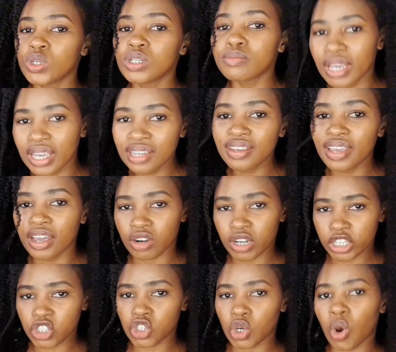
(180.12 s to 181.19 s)
make a
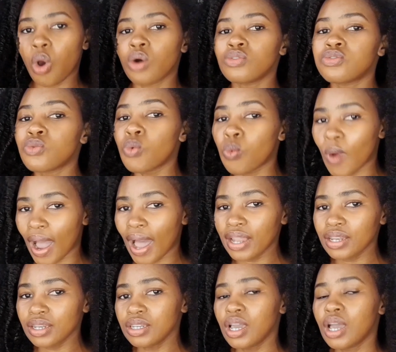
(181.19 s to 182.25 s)
ratio of
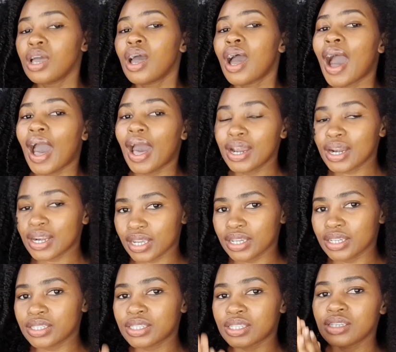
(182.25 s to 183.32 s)

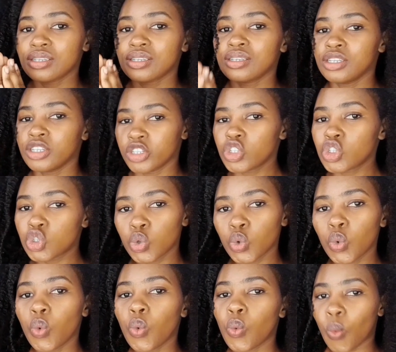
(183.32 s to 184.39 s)

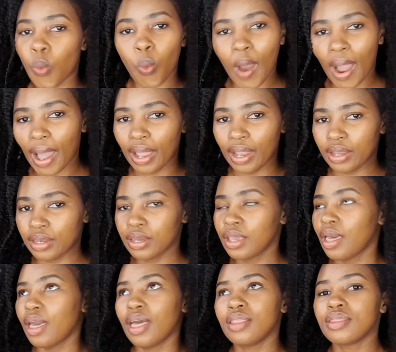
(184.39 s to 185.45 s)
100:1,
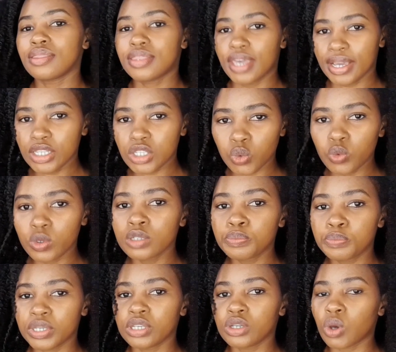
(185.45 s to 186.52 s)
and that will
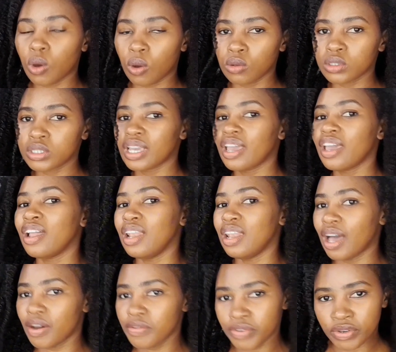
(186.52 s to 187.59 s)
be called a
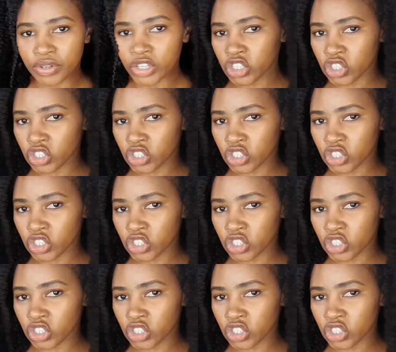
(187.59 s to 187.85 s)
leverage.